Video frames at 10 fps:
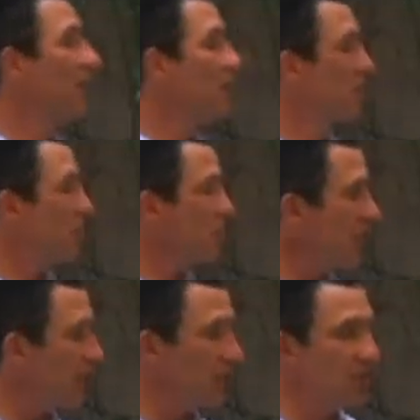The
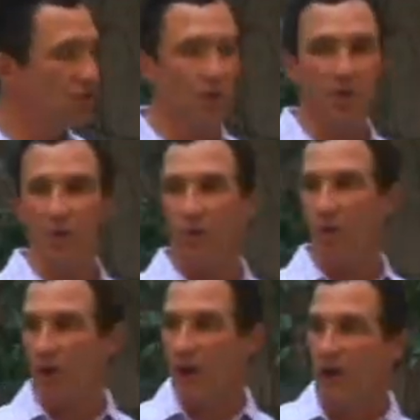Jordanians joined the
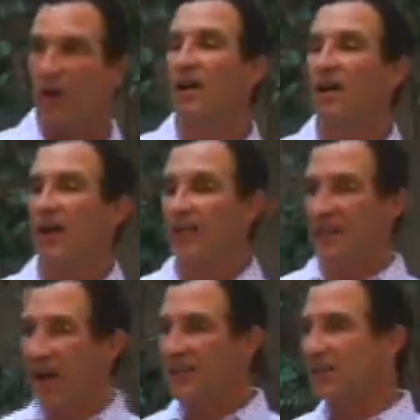war,
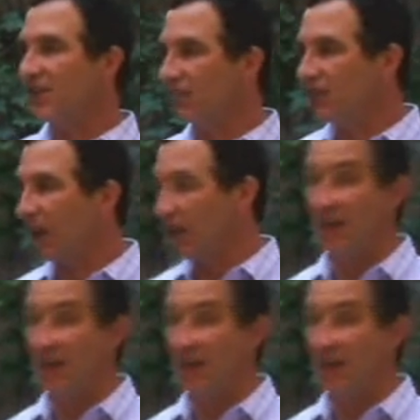attacked Israel.